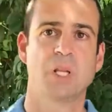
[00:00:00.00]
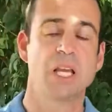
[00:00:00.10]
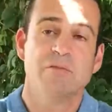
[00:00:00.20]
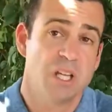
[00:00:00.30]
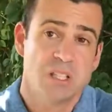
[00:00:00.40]

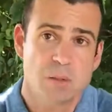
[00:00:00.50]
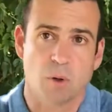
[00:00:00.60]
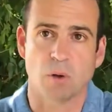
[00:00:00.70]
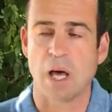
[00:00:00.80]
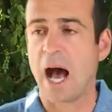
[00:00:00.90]

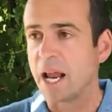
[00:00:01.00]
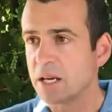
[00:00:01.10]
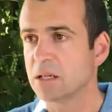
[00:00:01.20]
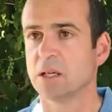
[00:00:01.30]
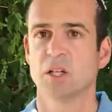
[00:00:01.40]
invincible,
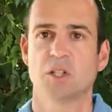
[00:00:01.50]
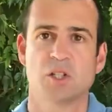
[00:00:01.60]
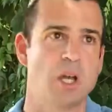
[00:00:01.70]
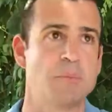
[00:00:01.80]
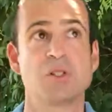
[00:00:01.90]

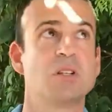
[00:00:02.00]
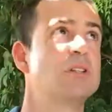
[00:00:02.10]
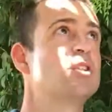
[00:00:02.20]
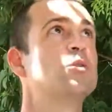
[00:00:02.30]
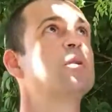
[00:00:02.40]

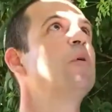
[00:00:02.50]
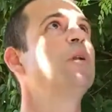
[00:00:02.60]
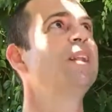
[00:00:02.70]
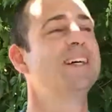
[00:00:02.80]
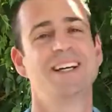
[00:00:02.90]

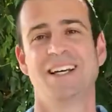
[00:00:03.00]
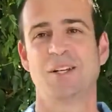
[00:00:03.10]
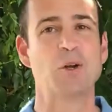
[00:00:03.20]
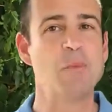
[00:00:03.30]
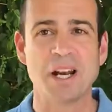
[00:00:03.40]
unsubstitutable.
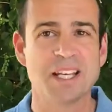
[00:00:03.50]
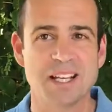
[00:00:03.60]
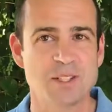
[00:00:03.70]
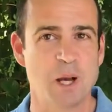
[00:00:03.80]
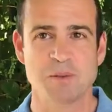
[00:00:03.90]
Nobody
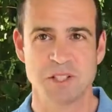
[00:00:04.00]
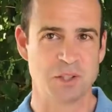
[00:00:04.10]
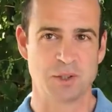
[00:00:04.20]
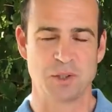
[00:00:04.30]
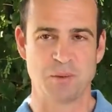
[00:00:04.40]
can
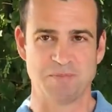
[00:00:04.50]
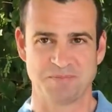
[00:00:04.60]
substitute you.